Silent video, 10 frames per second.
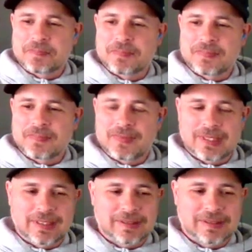
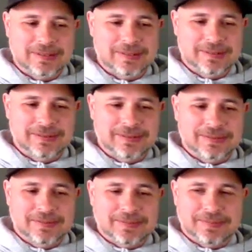
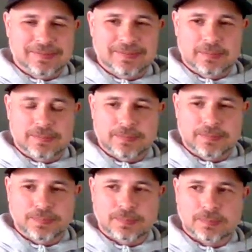
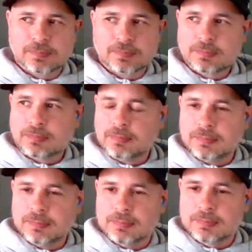
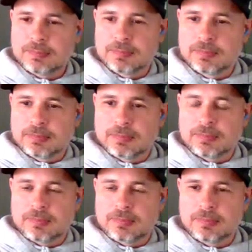
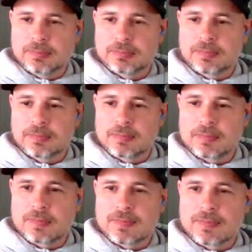
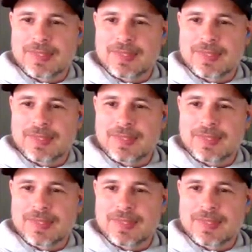[no speech]